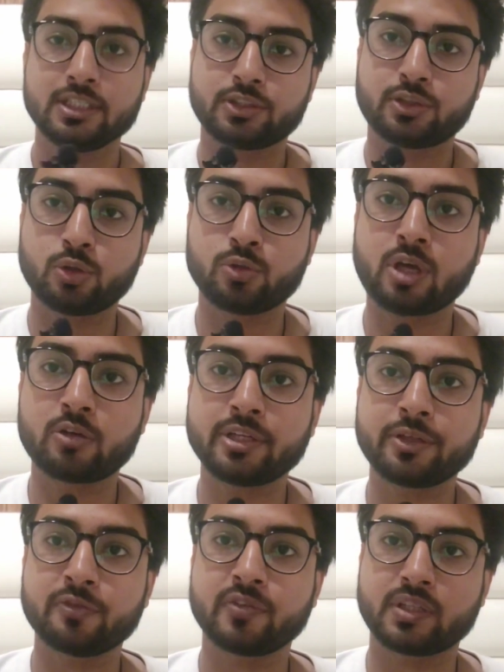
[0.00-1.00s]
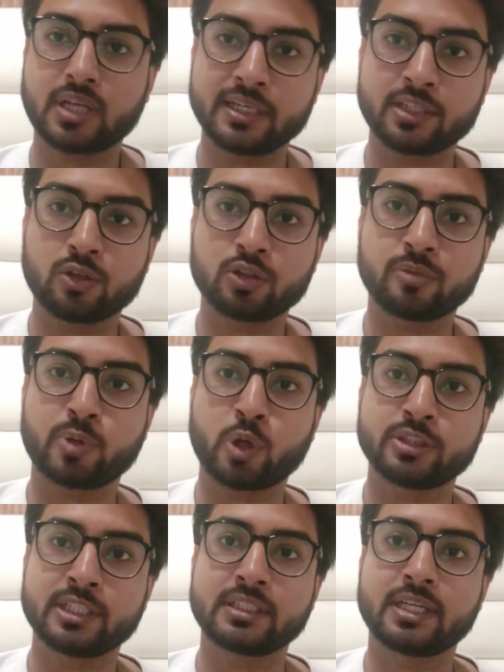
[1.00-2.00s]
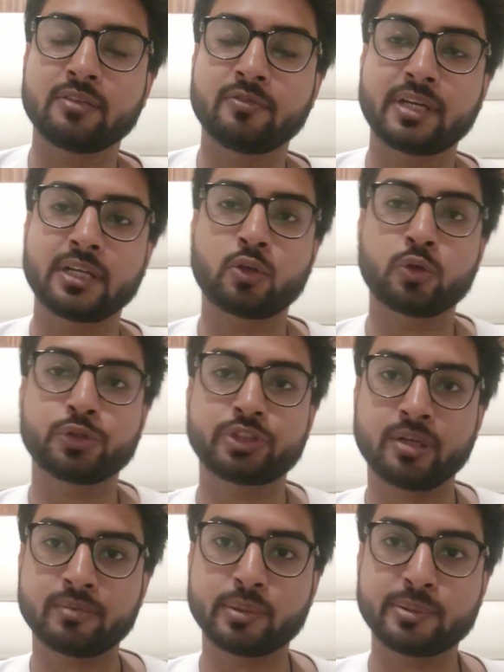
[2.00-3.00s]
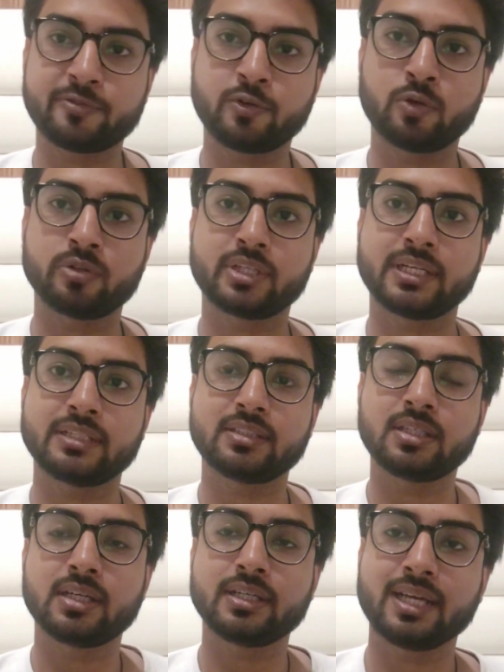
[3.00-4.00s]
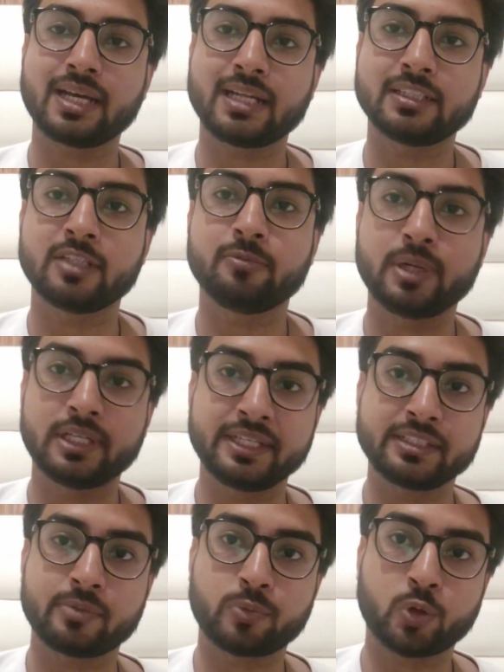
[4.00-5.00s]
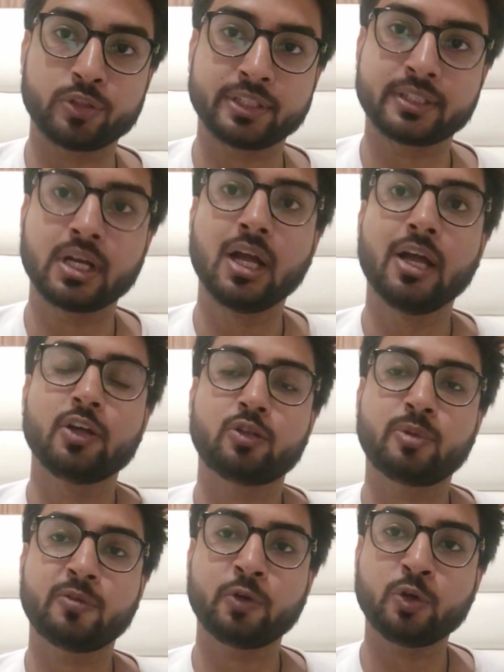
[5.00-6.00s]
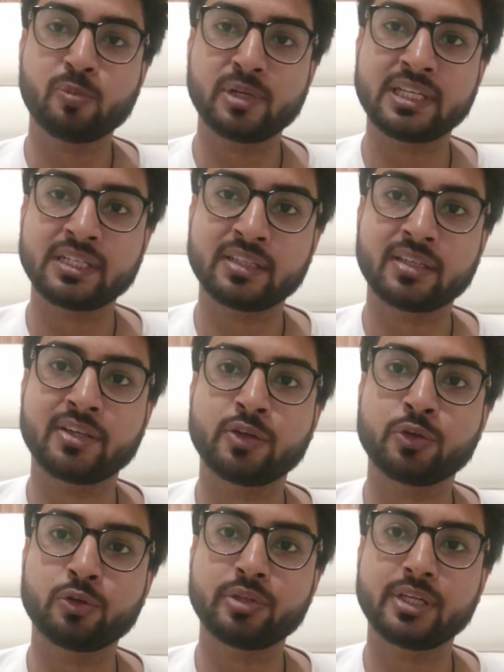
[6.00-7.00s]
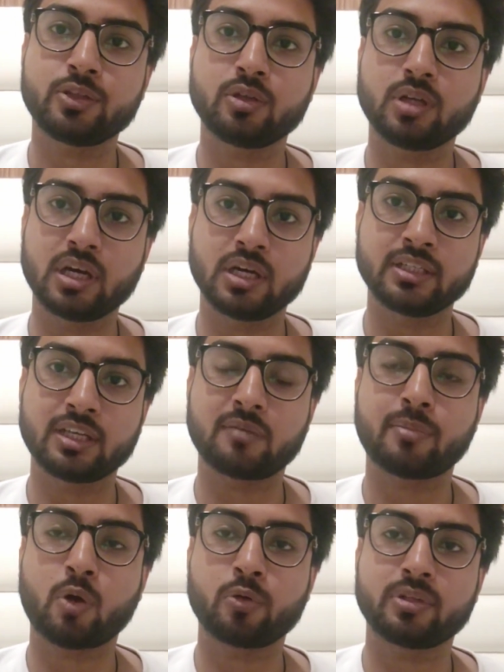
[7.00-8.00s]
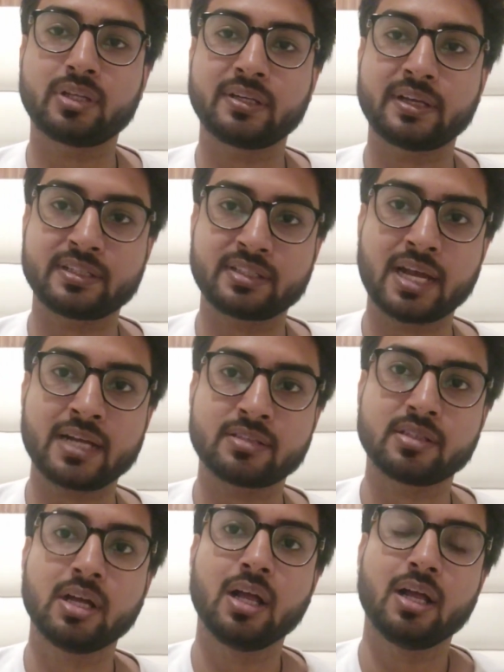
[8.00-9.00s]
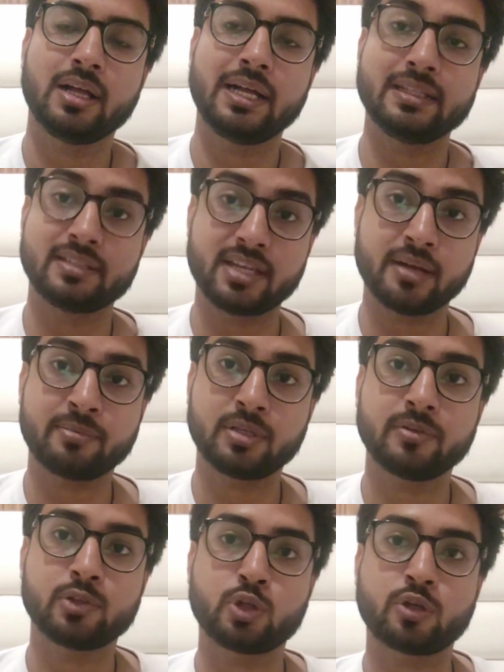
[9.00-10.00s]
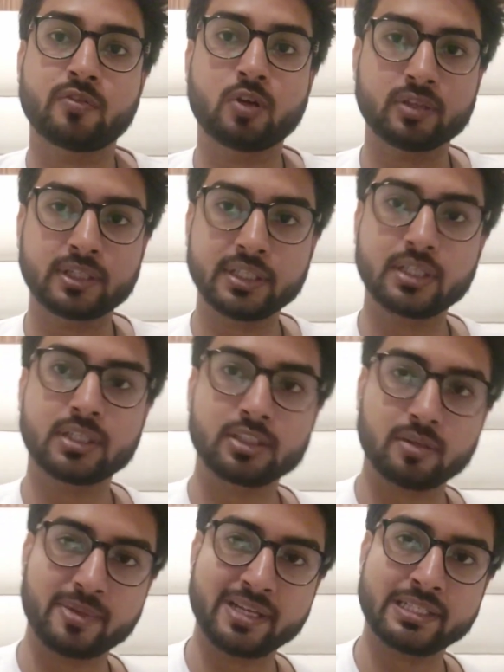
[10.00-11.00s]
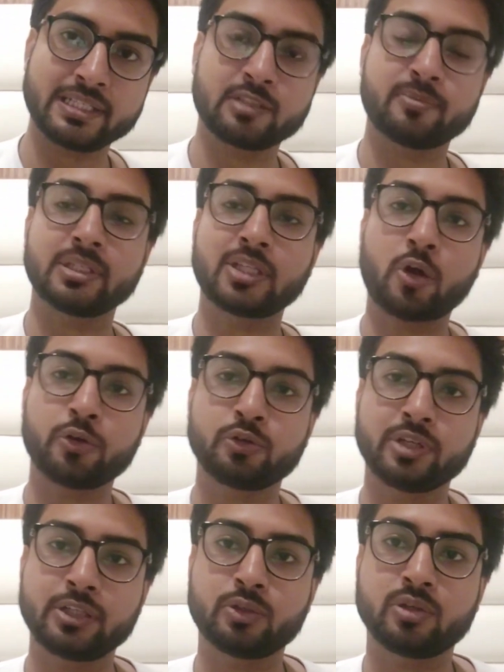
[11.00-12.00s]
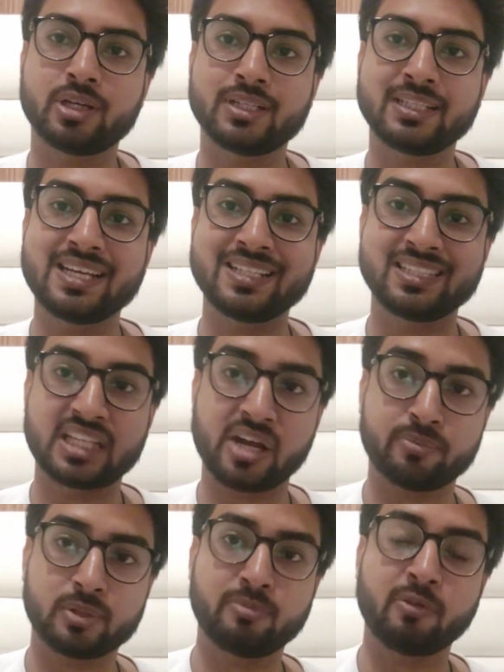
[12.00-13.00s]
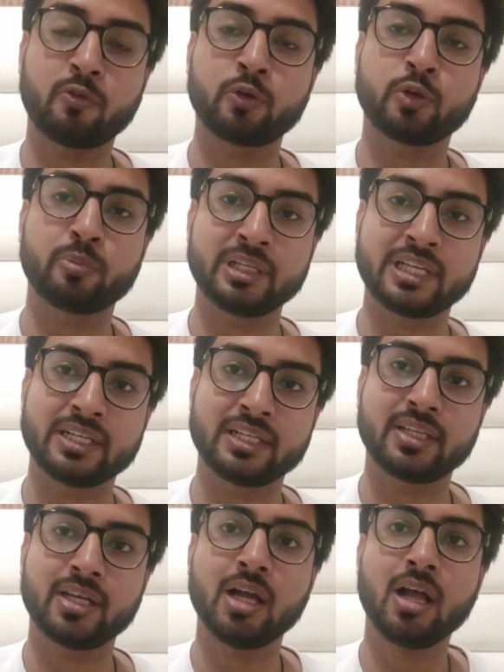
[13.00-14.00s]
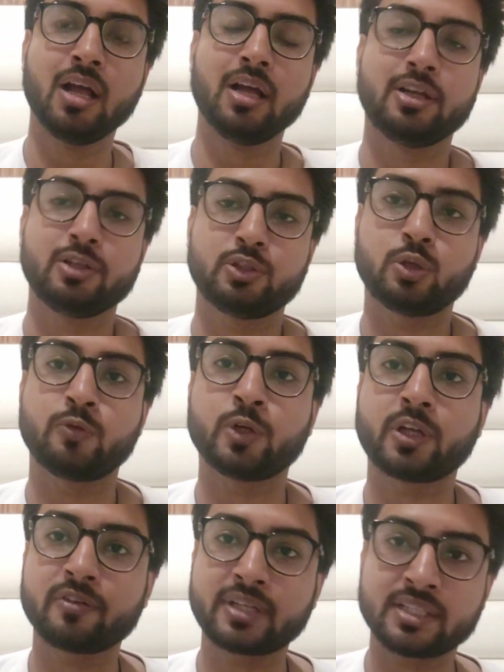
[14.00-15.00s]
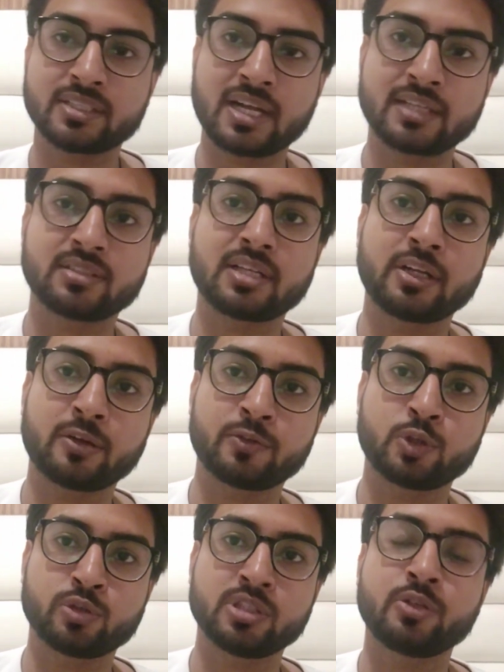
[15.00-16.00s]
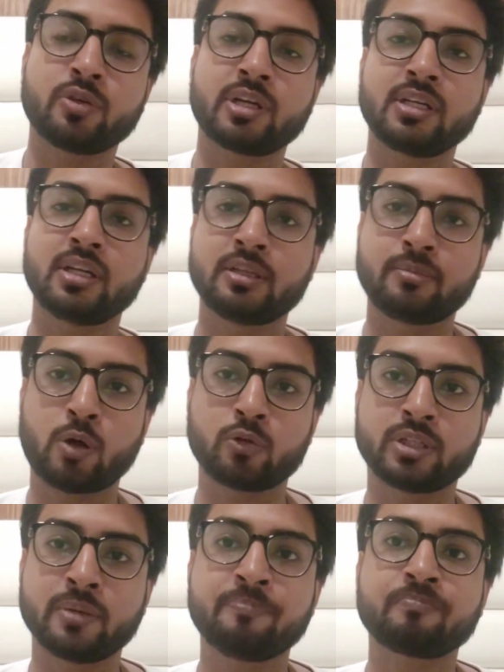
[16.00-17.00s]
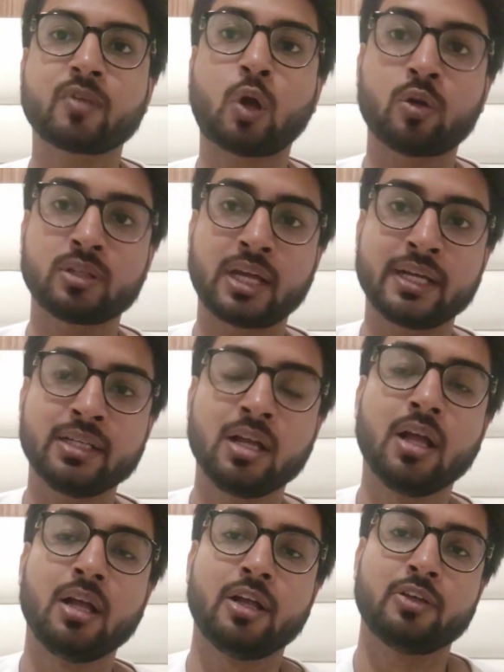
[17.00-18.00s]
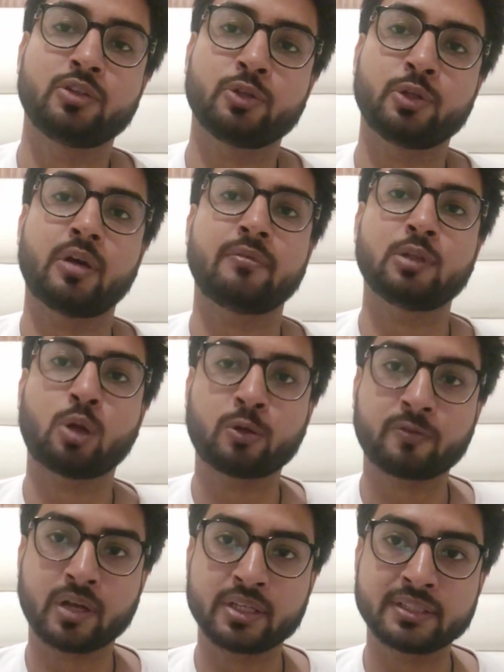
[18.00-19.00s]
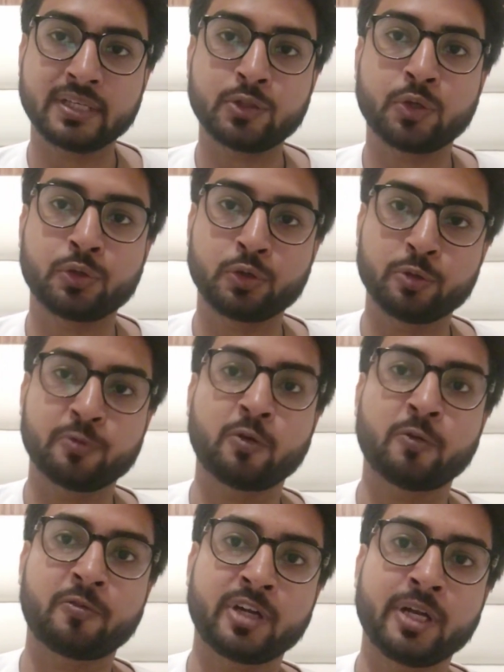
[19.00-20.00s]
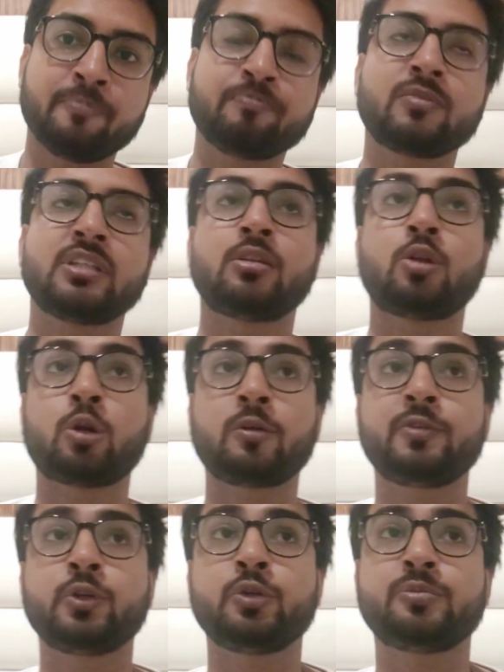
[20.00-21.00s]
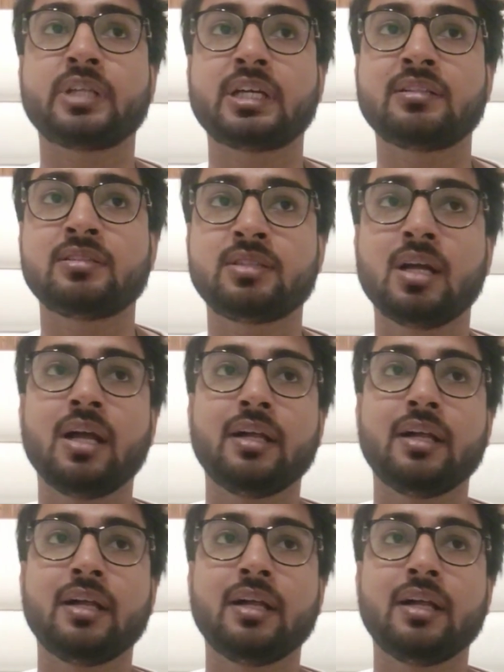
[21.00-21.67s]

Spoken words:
So now that you've decided on the project, then we can go to step number four, that is learning and then building the project. So before you build anything, you do need to learn about the tech stacks in depth. So you've already learned the basics, but now you need to learn in depth before you build anything. So whatever tech stacks that you've chosen, you can learn about them online. So you have a lot of content on YouTube for free. There's a lot of YouTube channels.